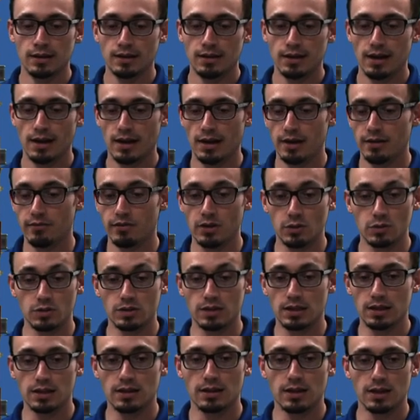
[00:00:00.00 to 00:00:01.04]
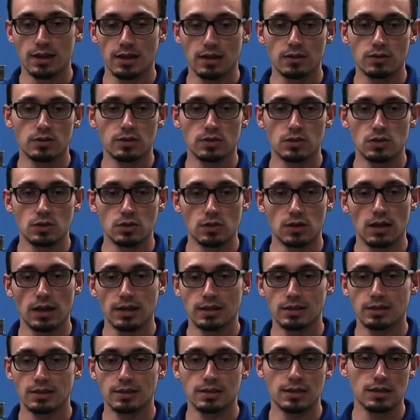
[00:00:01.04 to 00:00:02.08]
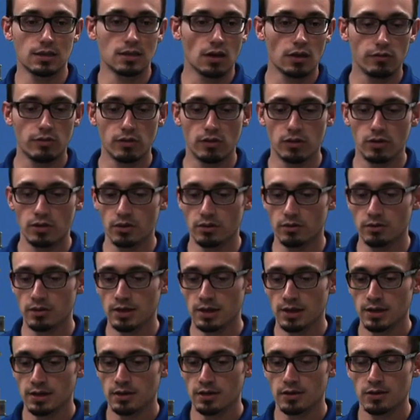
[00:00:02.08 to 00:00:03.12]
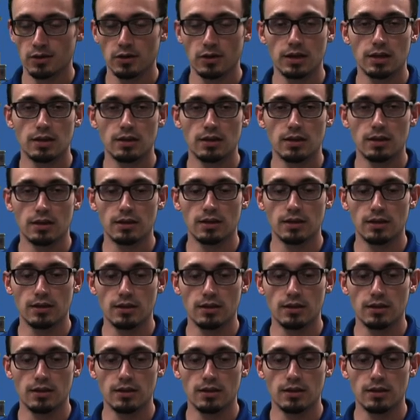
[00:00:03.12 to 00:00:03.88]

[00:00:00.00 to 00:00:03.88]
and if there's anything else that you'd like to see covered or anything that